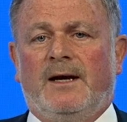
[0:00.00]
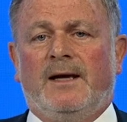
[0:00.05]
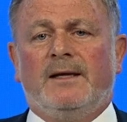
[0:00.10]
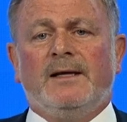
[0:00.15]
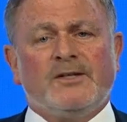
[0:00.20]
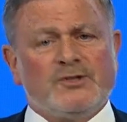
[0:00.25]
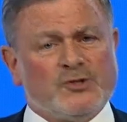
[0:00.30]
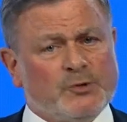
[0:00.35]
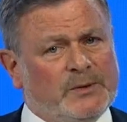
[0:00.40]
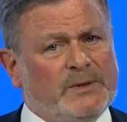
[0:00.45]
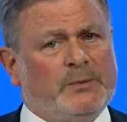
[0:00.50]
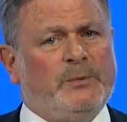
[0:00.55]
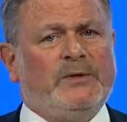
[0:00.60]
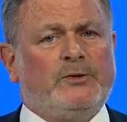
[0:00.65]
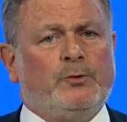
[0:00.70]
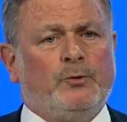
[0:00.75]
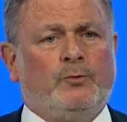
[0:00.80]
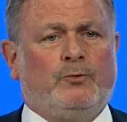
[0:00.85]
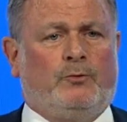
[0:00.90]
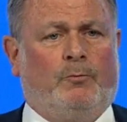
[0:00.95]
And actually, we
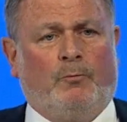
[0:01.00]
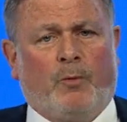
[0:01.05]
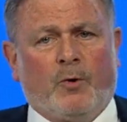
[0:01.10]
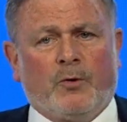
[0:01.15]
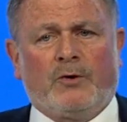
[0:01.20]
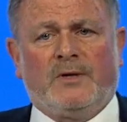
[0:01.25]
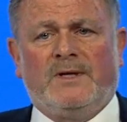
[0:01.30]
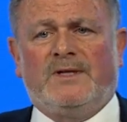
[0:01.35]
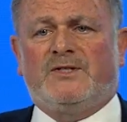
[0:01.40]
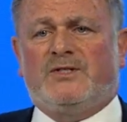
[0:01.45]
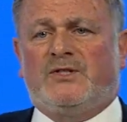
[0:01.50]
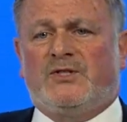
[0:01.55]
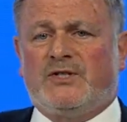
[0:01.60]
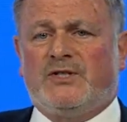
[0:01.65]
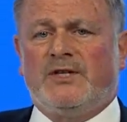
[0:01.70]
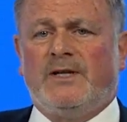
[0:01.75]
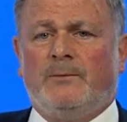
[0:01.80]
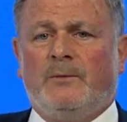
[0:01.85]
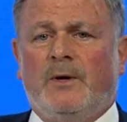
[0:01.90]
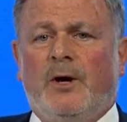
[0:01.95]
do more or less the
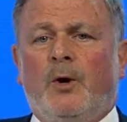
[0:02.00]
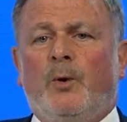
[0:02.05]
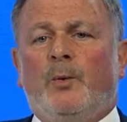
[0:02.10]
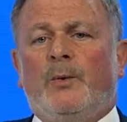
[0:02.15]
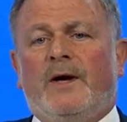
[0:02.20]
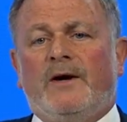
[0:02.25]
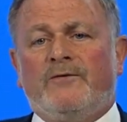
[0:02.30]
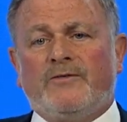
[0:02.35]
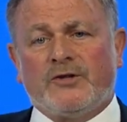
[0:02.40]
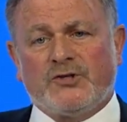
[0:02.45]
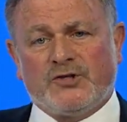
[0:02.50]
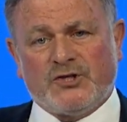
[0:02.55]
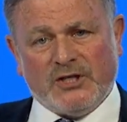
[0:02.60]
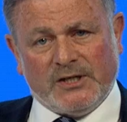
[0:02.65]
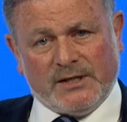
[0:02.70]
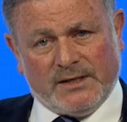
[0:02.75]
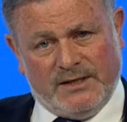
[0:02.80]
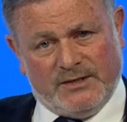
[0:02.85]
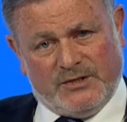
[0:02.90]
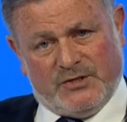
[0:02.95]
same. We have our
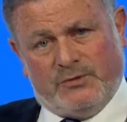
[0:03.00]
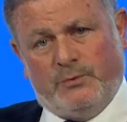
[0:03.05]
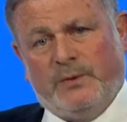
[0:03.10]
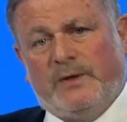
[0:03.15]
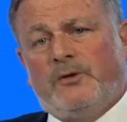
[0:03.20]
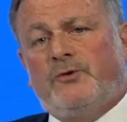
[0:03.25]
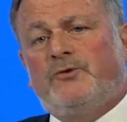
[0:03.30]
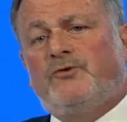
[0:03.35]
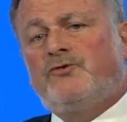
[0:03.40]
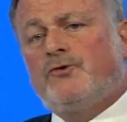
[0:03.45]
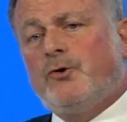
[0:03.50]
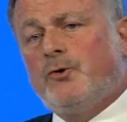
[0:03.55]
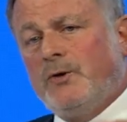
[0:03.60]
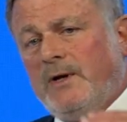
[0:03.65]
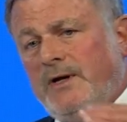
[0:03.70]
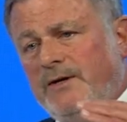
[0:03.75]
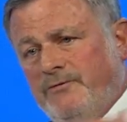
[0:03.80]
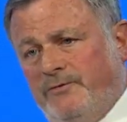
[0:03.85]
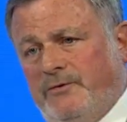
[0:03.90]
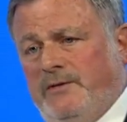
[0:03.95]
checklist. We
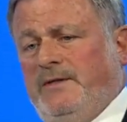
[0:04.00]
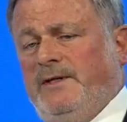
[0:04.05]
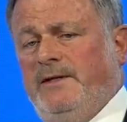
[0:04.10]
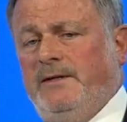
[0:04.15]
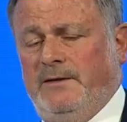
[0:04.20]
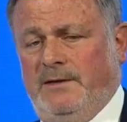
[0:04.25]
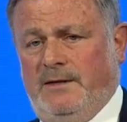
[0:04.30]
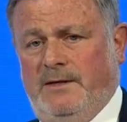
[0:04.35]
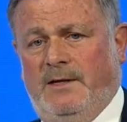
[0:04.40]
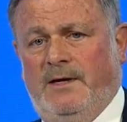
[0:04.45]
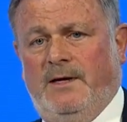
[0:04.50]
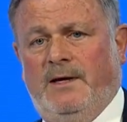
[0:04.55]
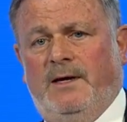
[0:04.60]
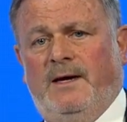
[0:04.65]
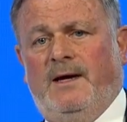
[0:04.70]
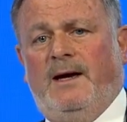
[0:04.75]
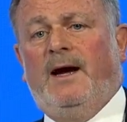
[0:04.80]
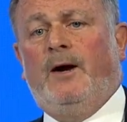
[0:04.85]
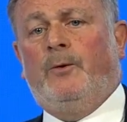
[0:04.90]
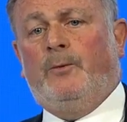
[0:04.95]
control everything,
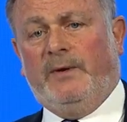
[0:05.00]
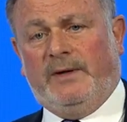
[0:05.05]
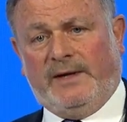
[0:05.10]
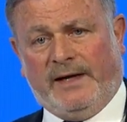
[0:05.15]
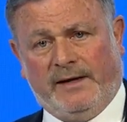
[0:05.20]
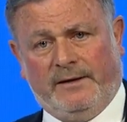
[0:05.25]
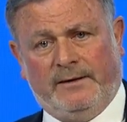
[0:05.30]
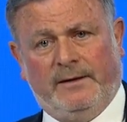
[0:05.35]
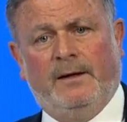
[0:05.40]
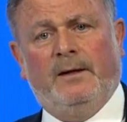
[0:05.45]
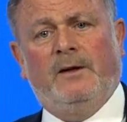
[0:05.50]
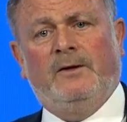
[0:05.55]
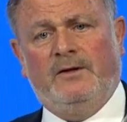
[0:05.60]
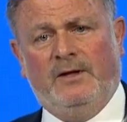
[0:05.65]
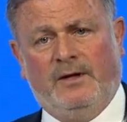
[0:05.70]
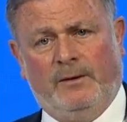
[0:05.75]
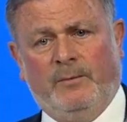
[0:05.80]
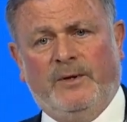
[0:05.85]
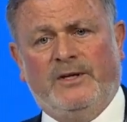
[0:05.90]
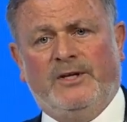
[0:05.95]
and we can
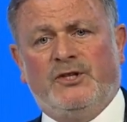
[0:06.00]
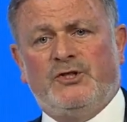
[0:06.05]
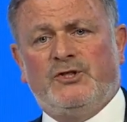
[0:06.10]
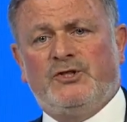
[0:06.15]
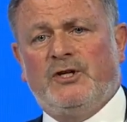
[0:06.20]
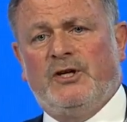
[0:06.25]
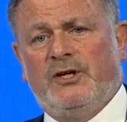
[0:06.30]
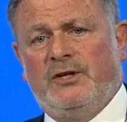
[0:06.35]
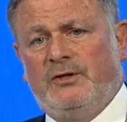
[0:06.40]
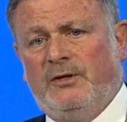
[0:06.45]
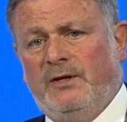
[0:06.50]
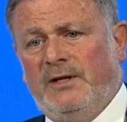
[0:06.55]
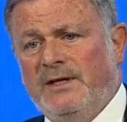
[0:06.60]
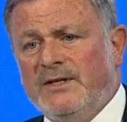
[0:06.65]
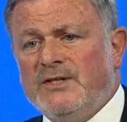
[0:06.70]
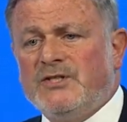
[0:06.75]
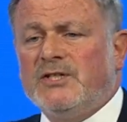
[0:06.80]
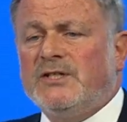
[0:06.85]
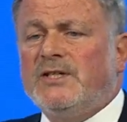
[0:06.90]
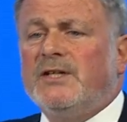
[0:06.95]
diminish the
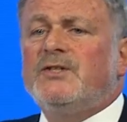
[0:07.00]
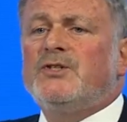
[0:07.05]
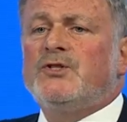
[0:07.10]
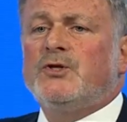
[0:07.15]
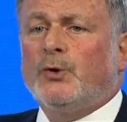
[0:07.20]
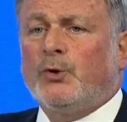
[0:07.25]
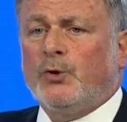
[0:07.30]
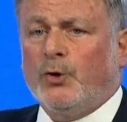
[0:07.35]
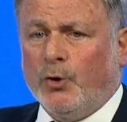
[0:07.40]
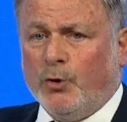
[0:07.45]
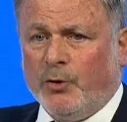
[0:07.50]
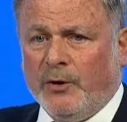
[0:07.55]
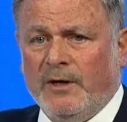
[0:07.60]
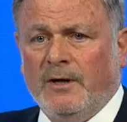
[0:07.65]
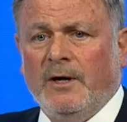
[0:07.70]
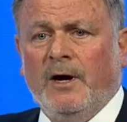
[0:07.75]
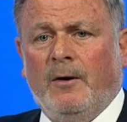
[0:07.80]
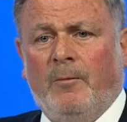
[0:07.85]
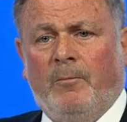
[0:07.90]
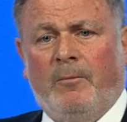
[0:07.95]
incidents
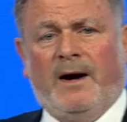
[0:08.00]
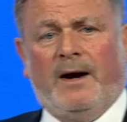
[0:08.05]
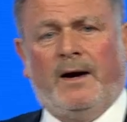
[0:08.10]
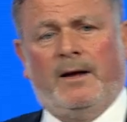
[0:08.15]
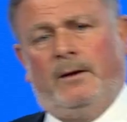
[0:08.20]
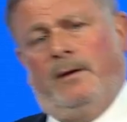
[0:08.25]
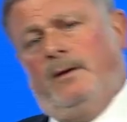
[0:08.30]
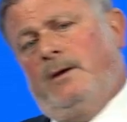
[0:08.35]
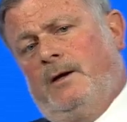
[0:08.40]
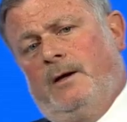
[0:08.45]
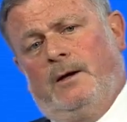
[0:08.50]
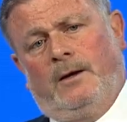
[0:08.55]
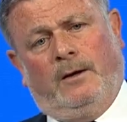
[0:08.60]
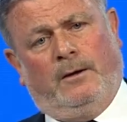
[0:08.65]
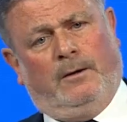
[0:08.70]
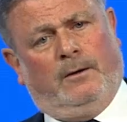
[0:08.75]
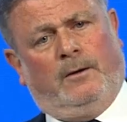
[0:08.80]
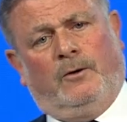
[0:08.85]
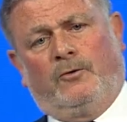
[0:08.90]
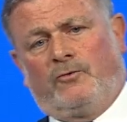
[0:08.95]
occurring by
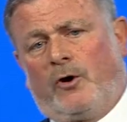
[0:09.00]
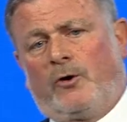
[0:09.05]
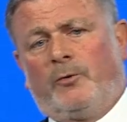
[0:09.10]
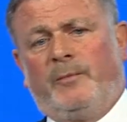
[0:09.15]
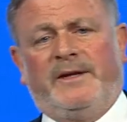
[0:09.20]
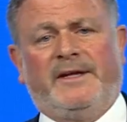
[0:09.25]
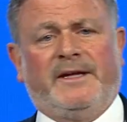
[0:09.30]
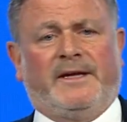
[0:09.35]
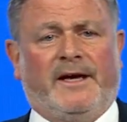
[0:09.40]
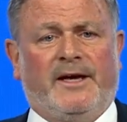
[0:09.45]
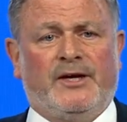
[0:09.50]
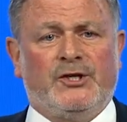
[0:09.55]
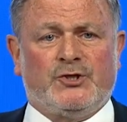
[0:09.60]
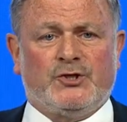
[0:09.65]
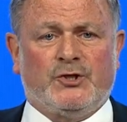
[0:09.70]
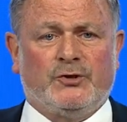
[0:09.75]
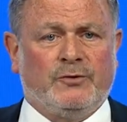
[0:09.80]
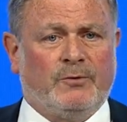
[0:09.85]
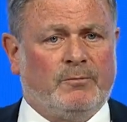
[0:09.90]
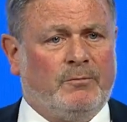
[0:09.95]
uh, wrong
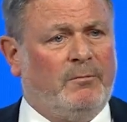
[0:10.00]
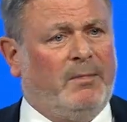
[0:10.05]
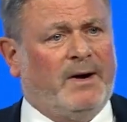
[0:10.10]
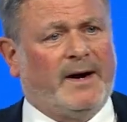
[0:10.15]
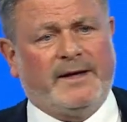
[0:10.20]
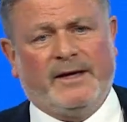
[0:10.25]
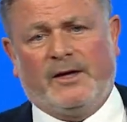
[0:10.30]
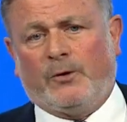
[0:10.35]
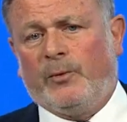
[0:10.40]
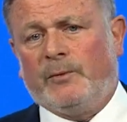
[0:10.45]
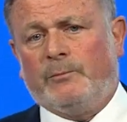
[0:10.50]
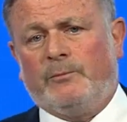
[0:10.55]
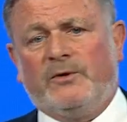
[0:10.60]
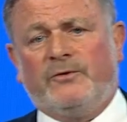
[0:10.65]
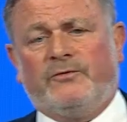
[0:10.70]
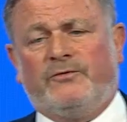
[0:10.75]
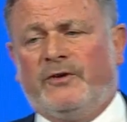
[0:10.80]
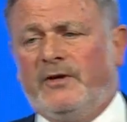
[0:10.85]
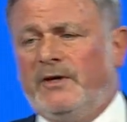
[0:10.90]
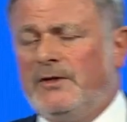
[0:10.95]
medication, by
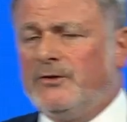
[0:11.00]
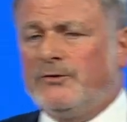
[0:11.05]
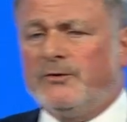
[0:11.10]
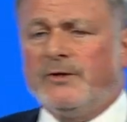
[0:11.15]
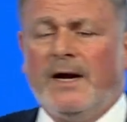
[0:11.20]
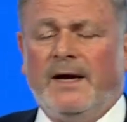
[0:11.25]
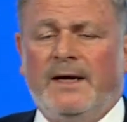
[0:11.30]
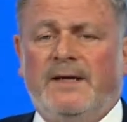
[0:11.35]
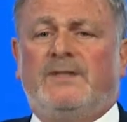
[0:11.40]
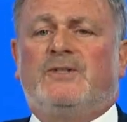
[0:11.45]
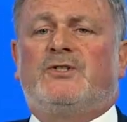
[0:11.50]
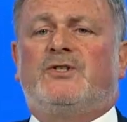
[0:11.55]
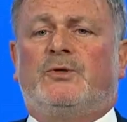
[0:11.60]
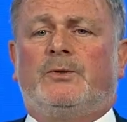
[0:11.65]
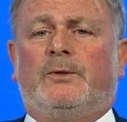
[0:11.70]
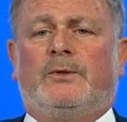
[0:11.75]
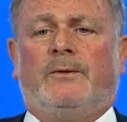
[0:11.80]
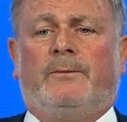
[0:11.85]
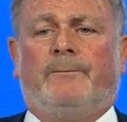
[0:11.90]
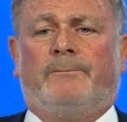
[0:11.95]
equipment failure, and
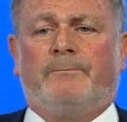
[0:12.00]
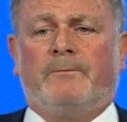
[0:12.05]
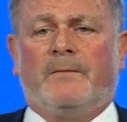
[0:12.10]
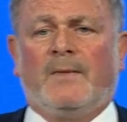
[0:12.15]
so on.